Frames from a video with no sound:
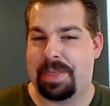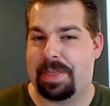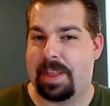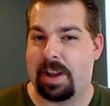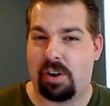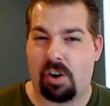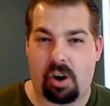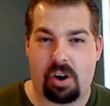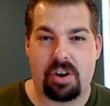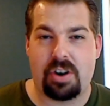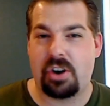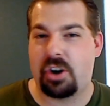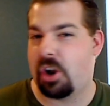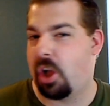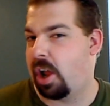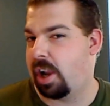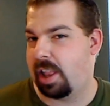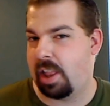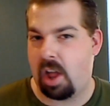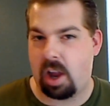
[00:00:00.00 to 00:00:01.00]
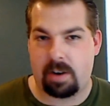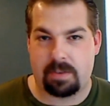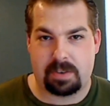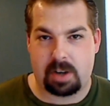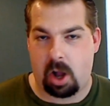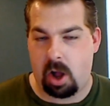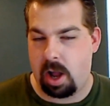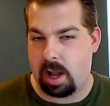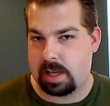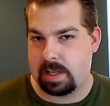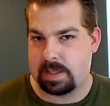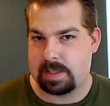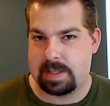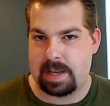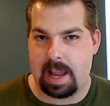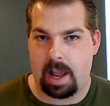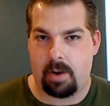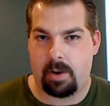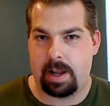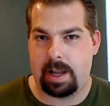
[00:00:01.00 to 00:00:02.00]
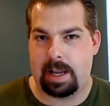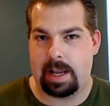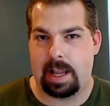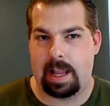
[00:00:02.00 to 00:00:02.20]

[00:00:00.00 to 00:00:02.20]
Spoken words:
There are not a lot of cons. Now,